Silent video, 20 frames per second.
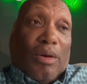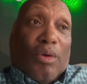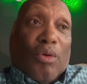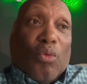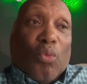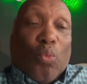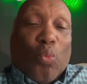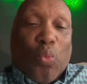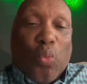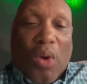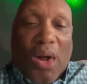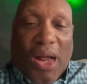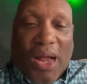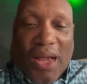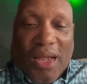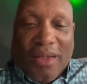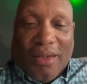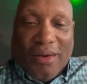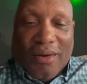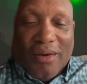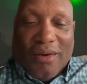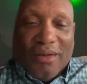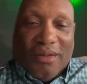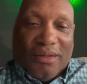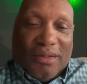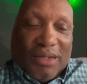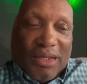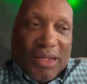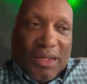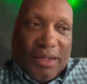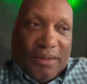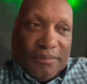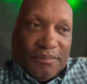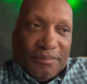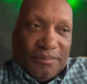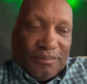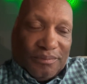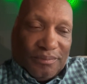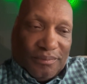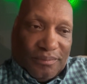Why are they
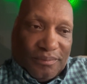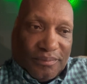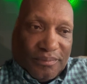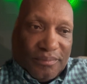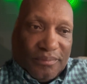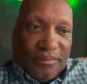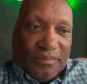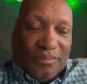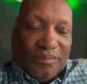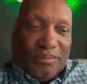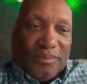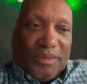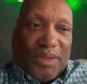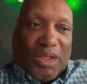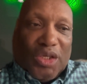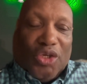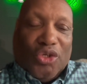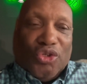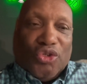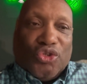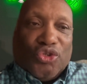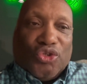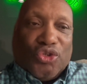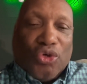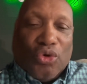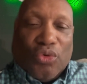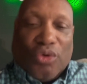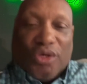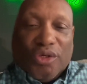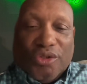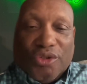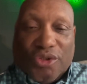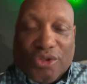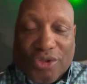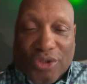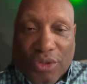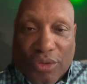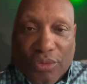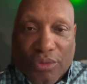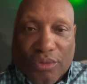so
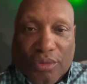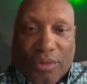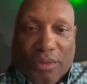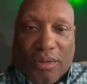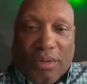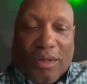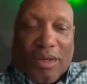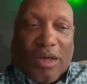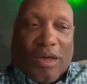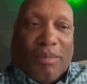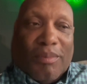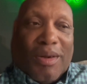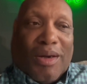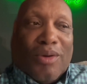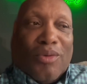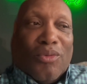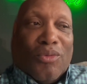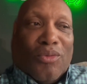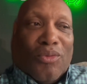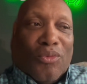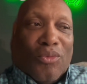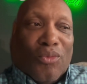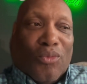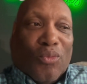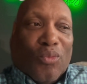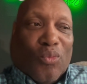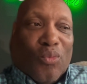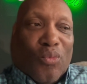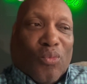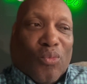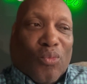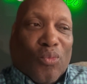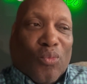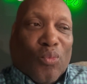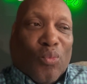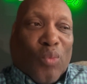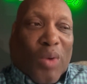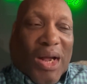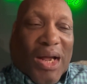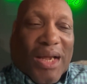concerned about
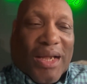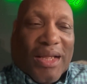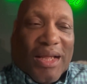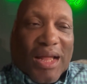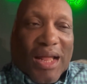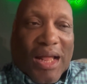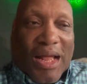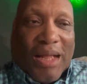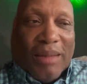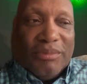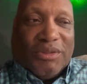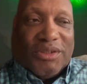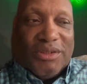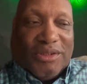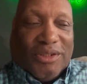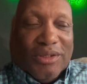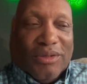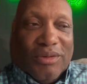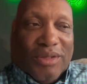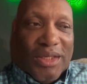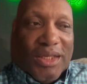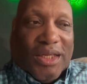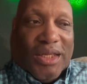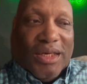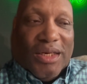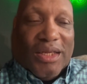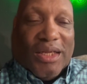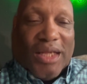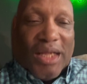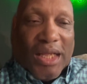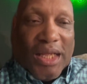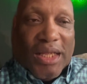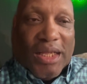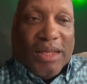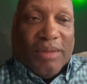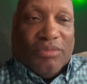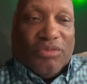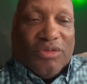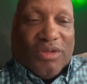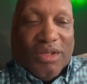why I'm still in the
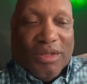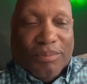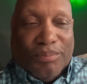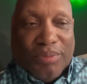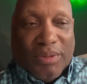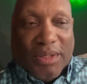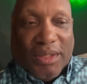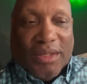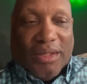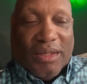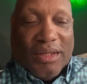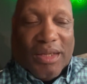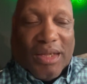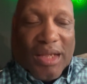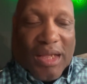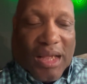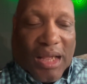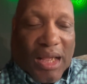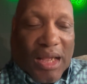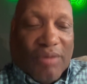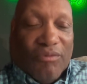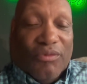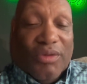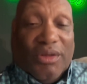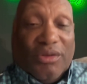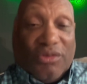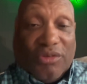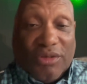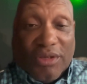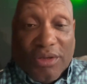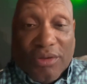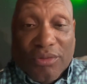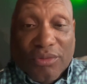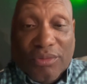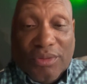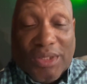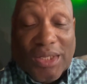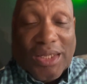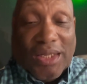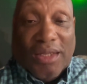AMC play? Every single
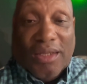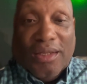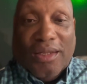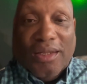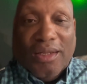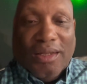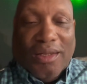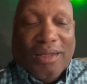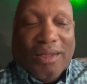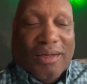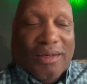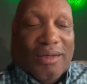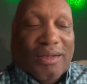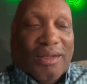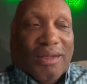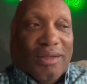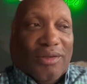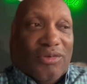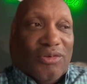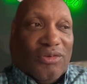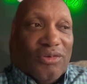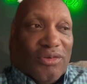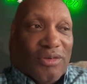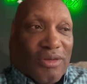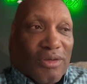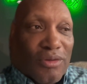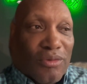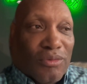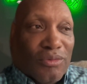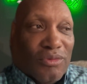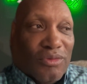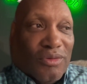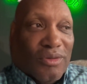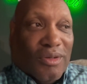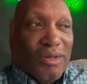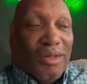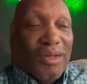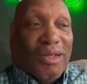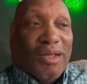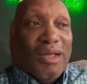day, these shills
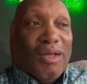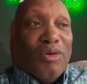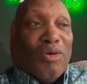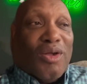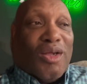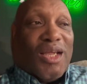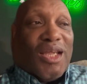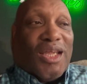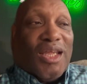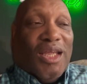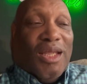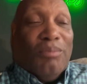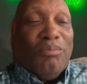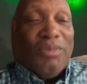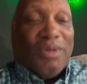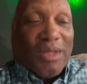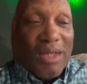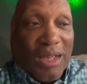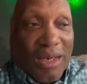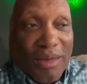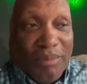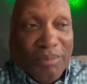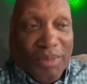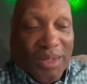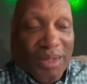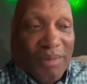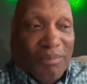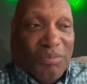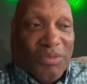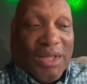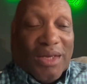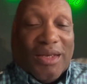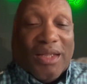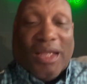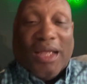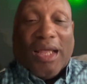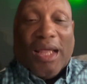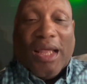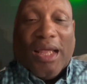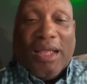keep telling me that the
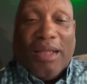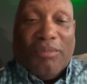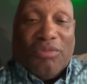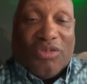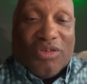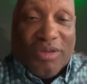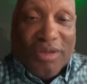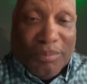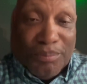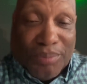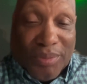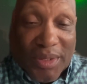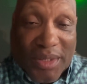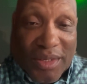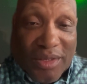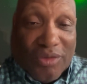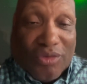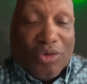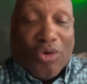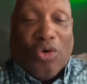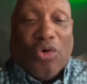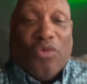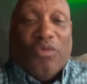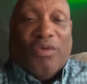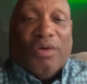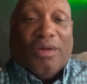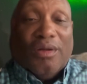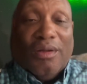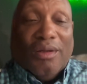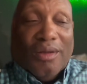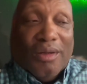AMC play is over,